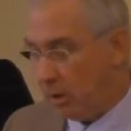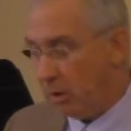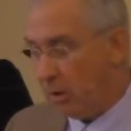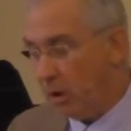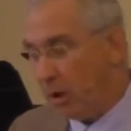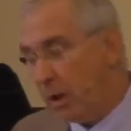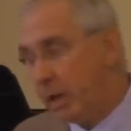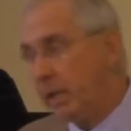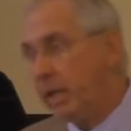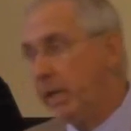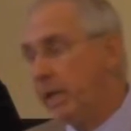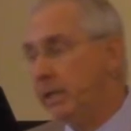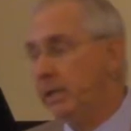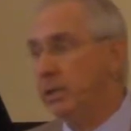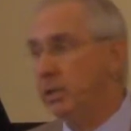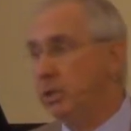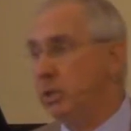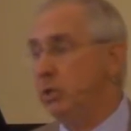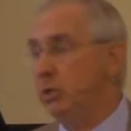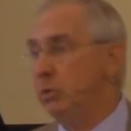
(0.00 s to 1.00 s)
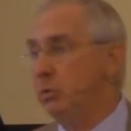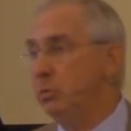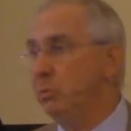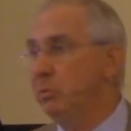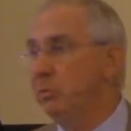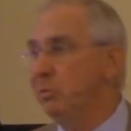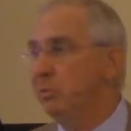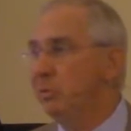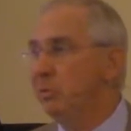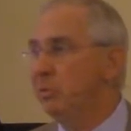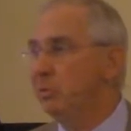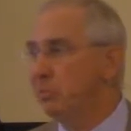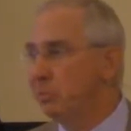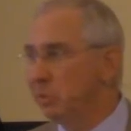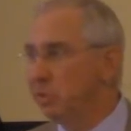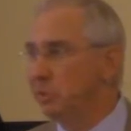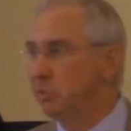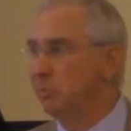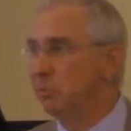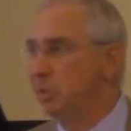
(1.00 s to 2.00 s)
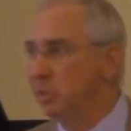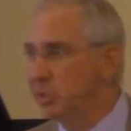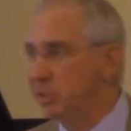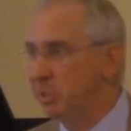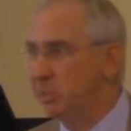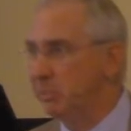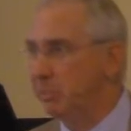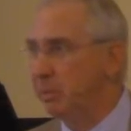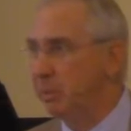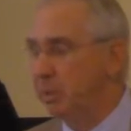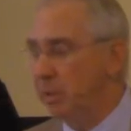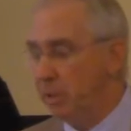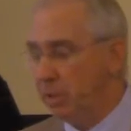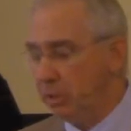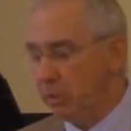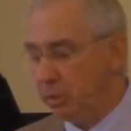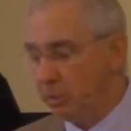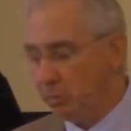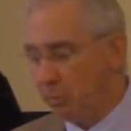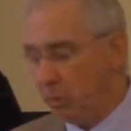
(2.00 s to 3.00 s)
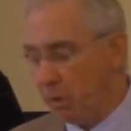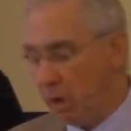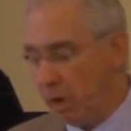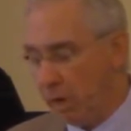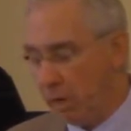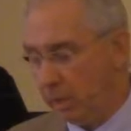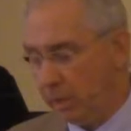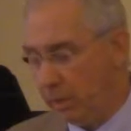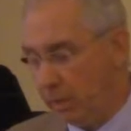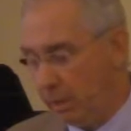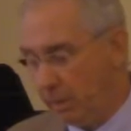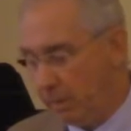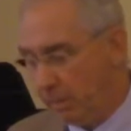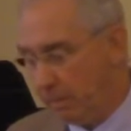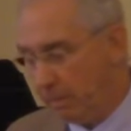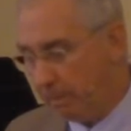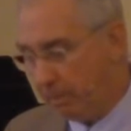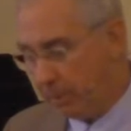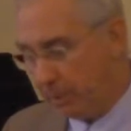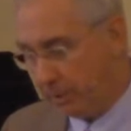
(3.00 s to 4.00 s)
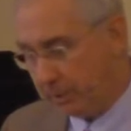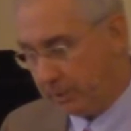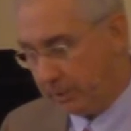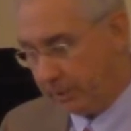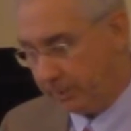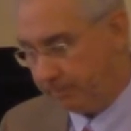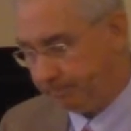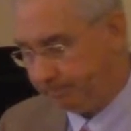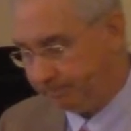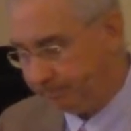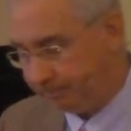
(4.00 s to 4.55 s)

All he had to do was worship the wrong person.